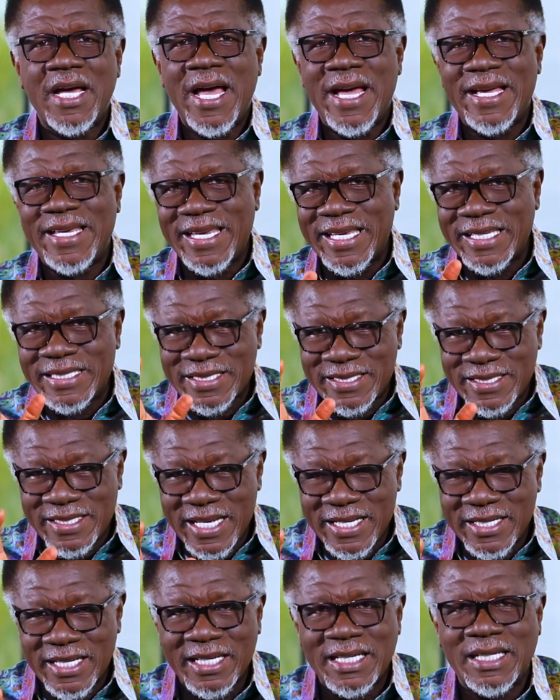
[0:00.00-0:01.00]
And he
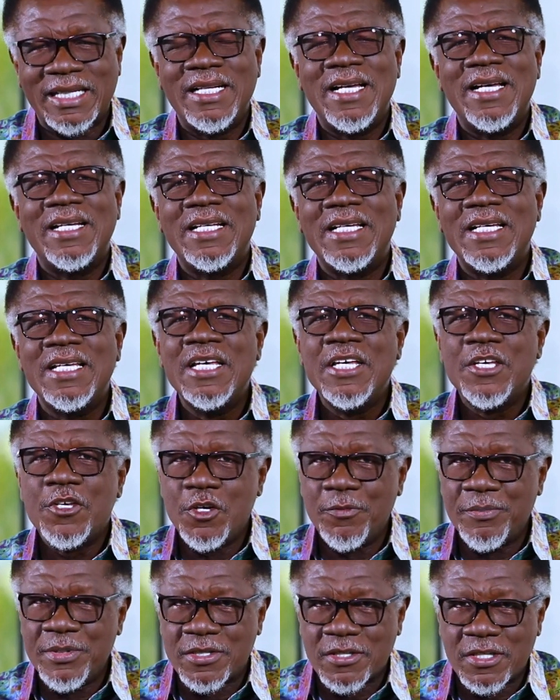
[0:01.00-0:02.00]
stated clearly
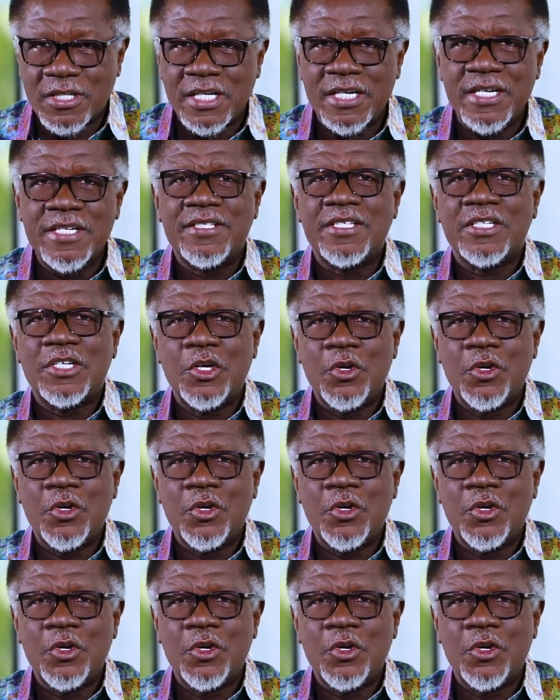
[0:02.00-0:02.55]
he'll be scourged,